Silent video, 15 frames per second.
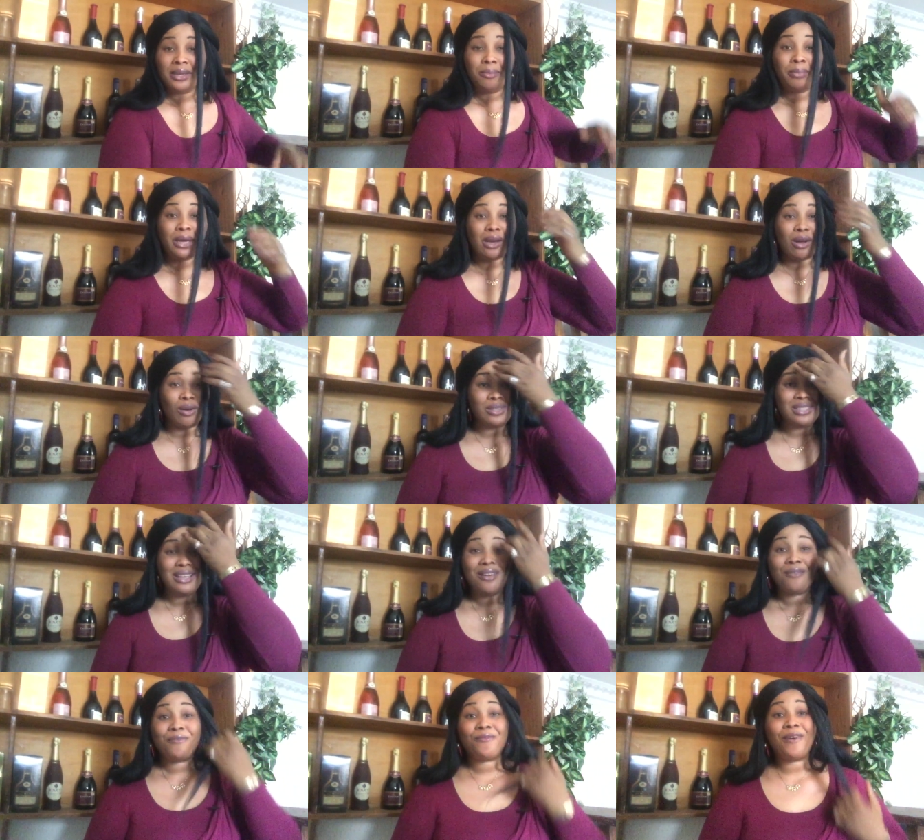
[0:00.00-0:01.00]
because
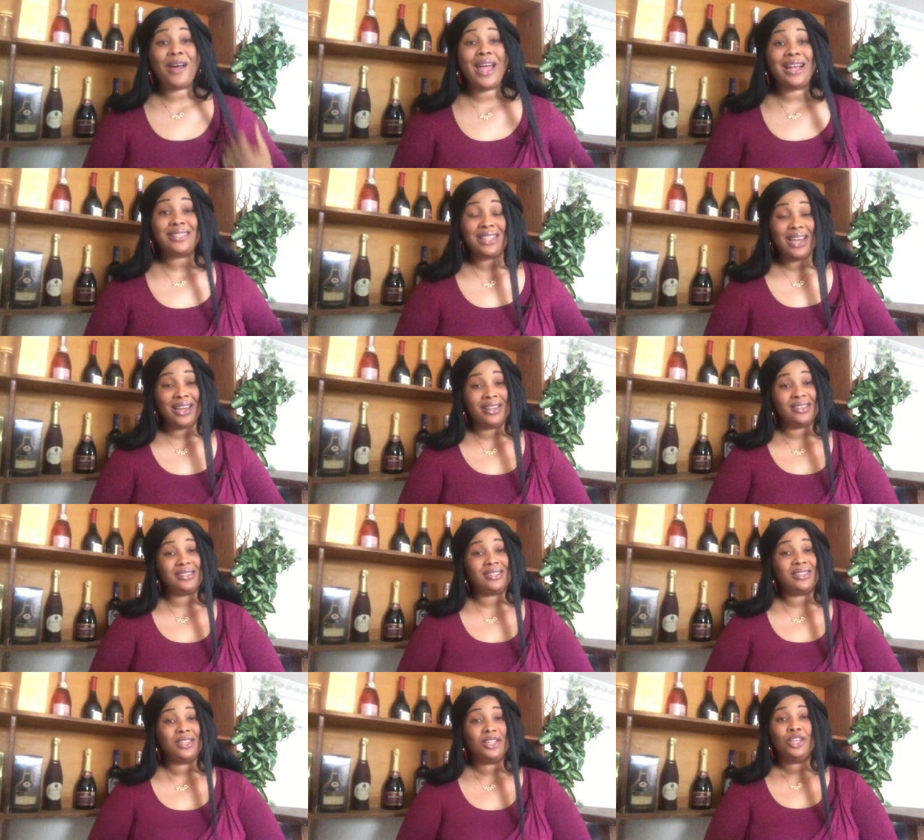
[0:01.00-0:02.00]
fire
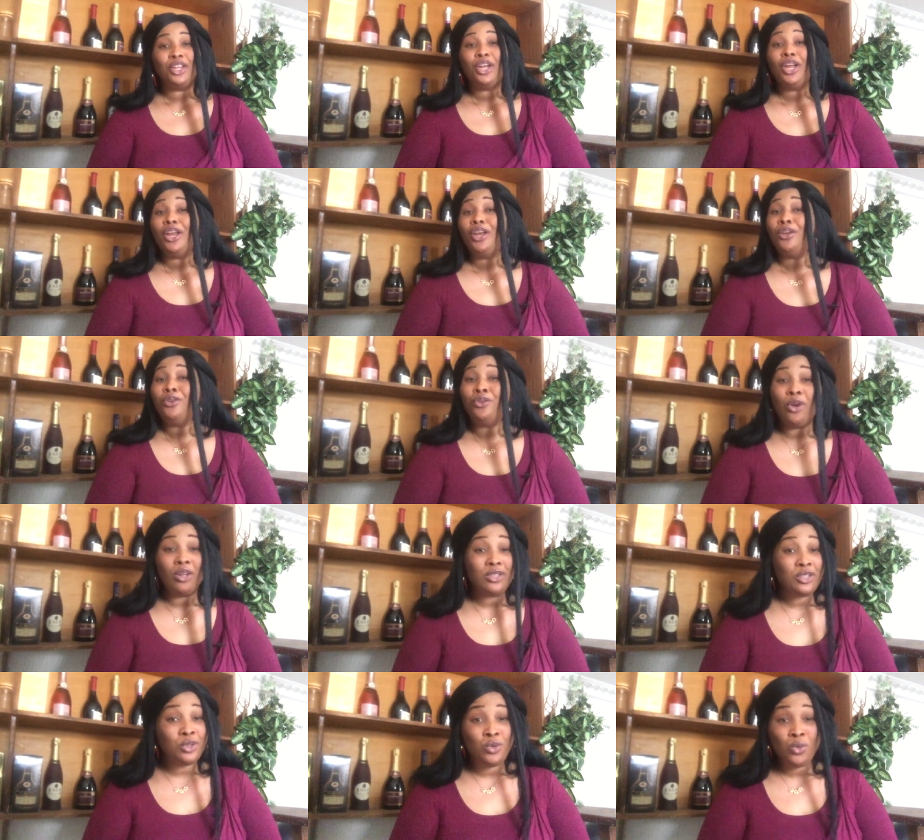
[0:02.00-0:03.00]
signs
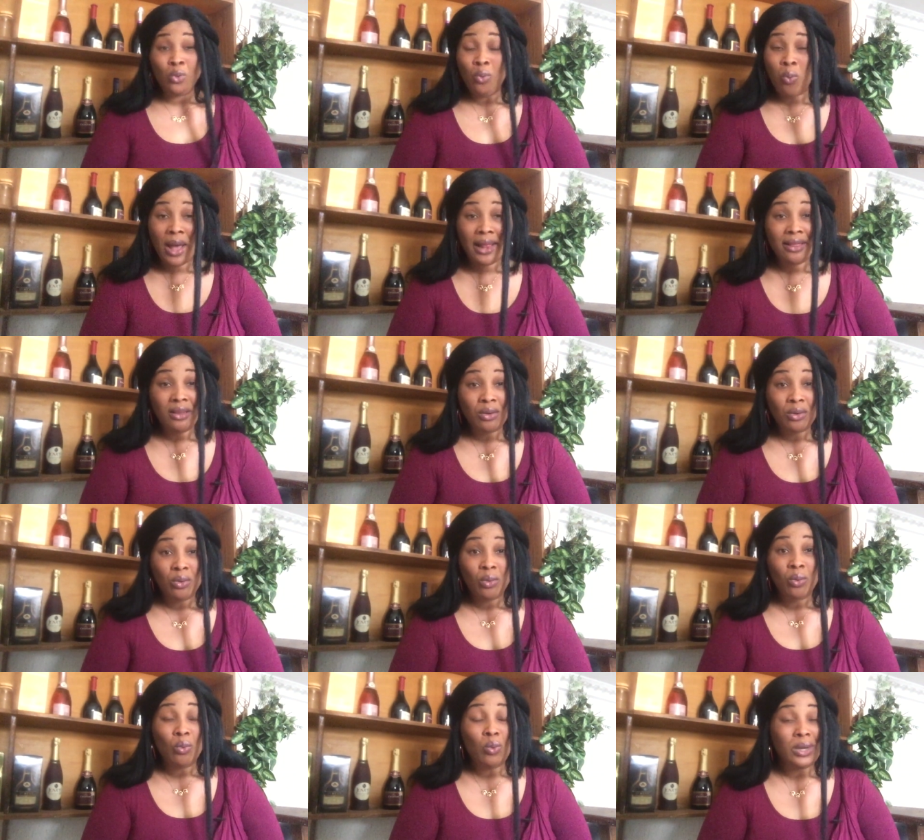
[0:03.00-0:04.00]
don't do well
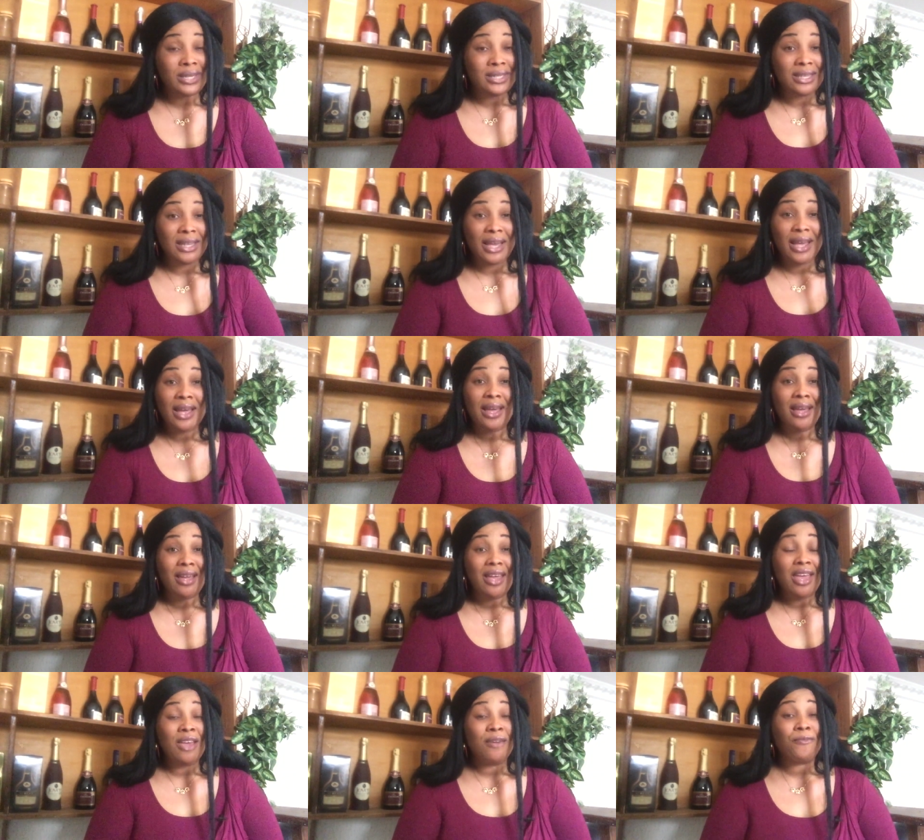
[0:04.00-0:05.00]
with
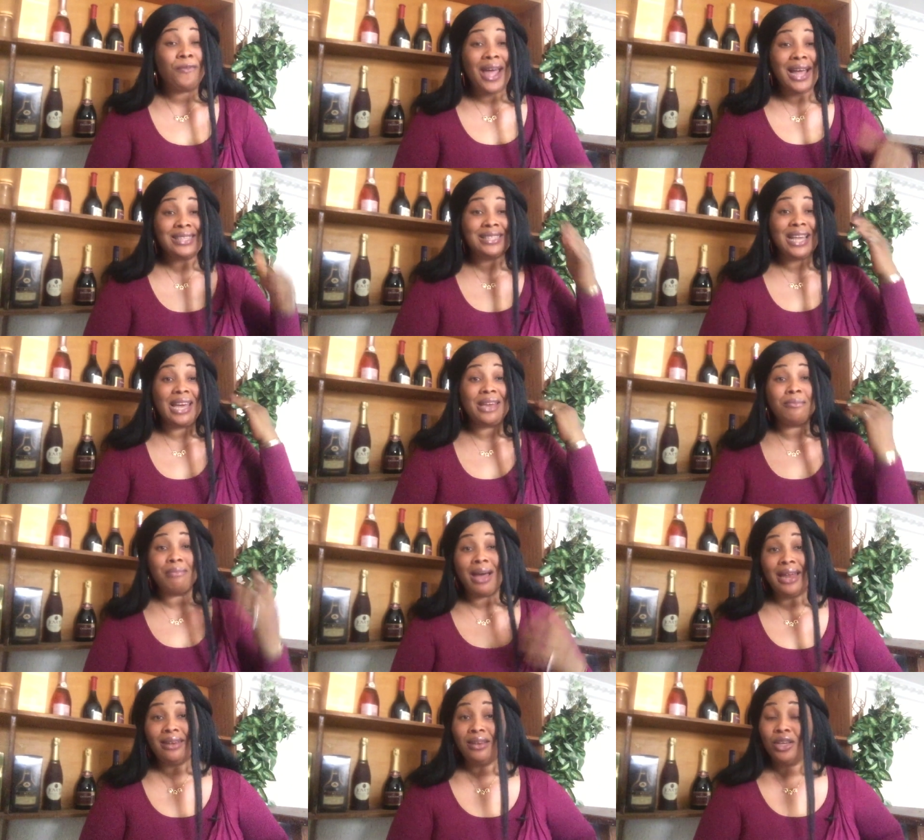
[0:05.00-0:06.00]
a fire sign
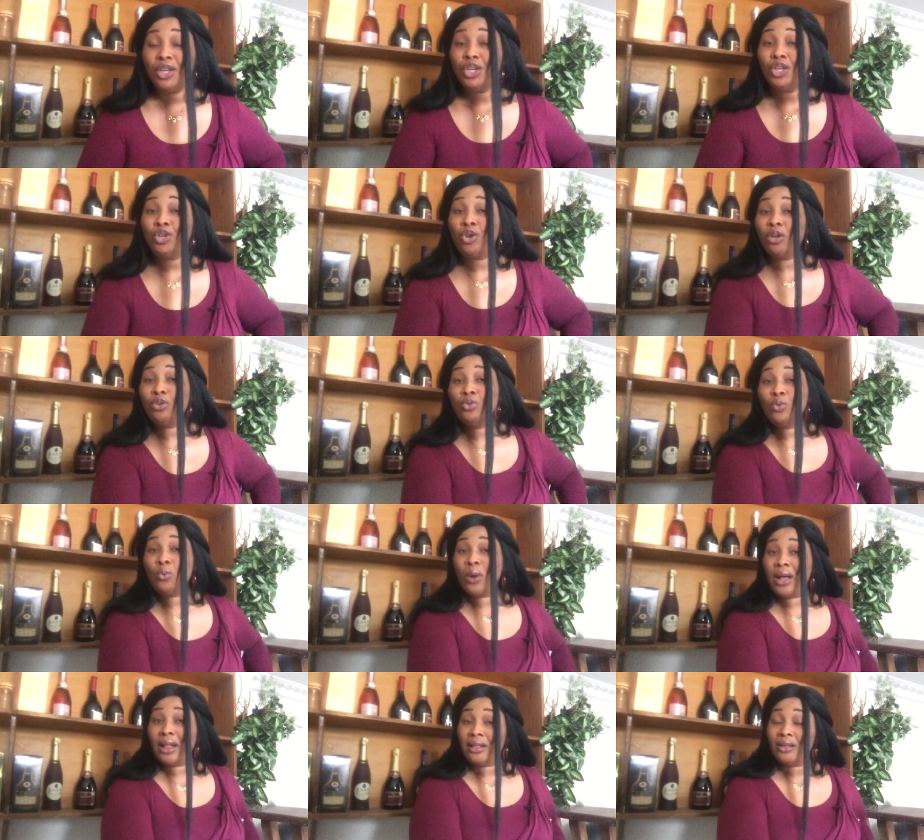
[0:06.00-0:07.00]
man, don't do
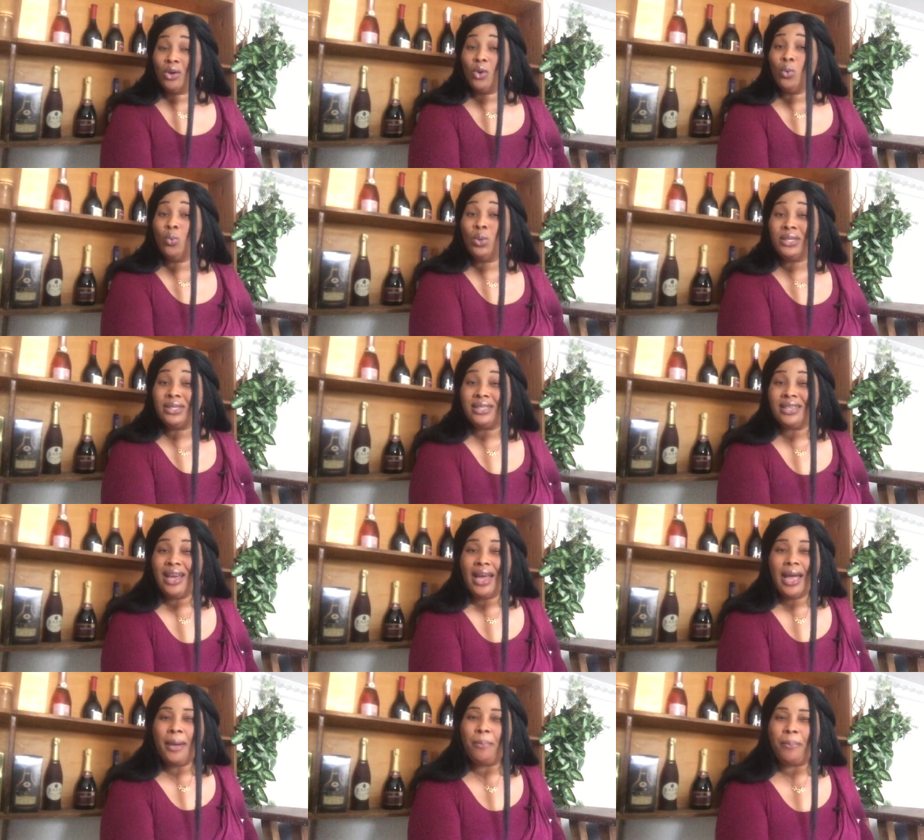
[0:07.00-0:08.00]
well with
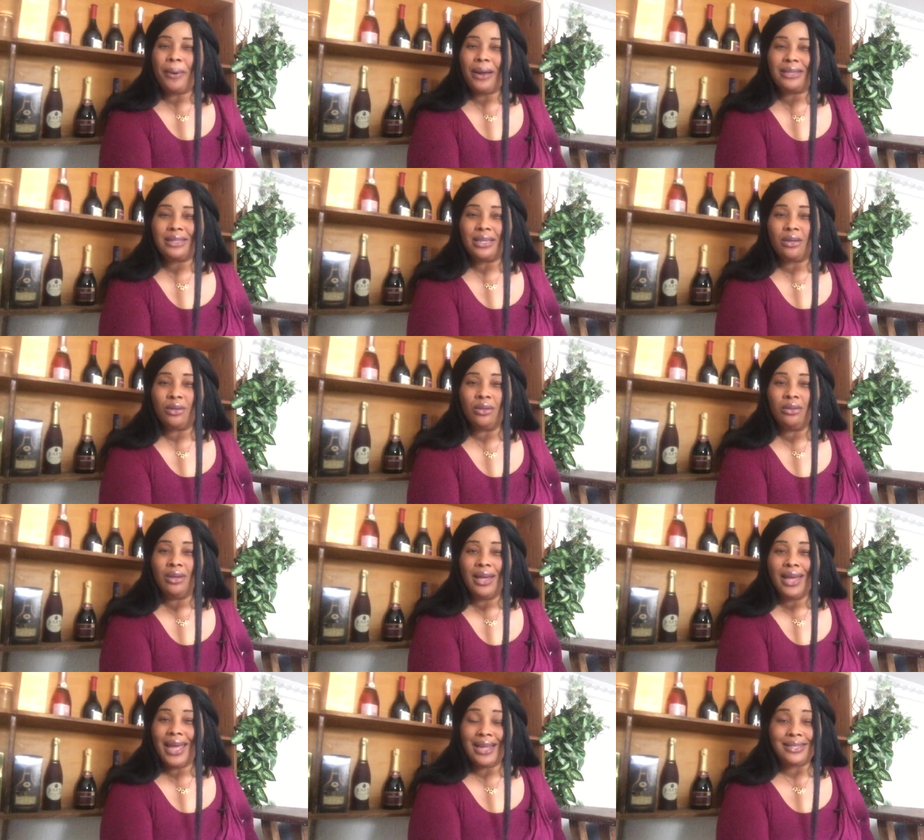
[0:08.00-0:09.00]
a practical
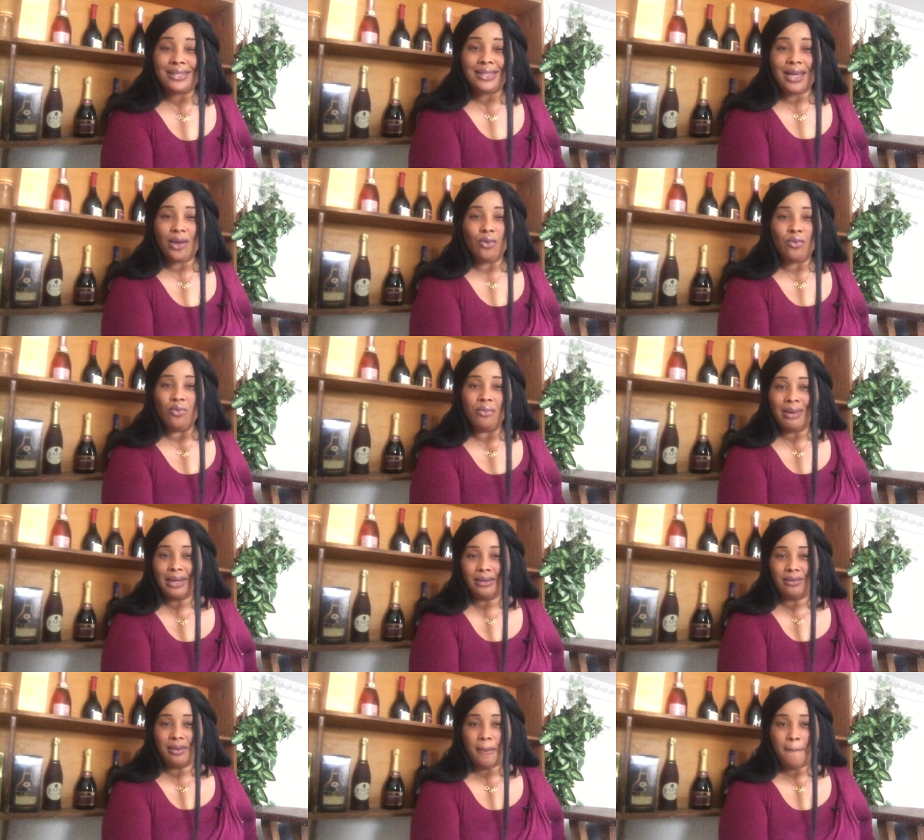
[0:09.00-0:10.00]
earth sign woman,